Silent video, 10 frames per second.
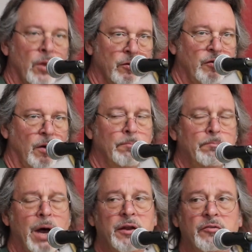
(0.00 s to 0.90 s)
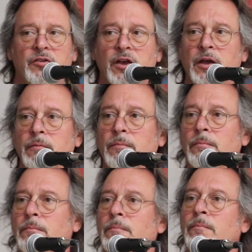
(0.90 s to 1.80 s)
Somebody said,
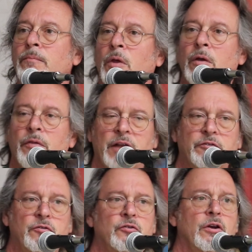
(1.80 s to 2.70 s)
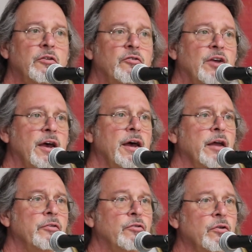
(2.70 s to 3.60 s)
that's a strange
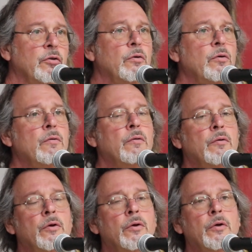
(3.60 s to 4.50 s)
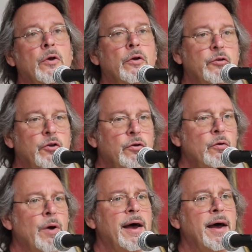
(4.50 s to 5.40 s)
tattoo
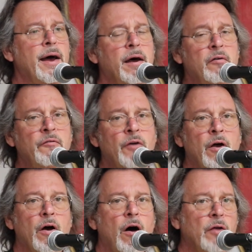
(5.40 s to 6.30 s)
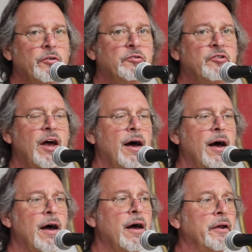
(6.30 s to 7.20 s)
you have on the
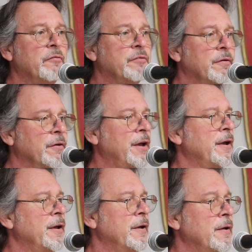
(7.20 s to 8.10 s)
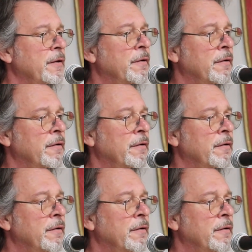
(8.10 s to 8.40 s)
side of your head.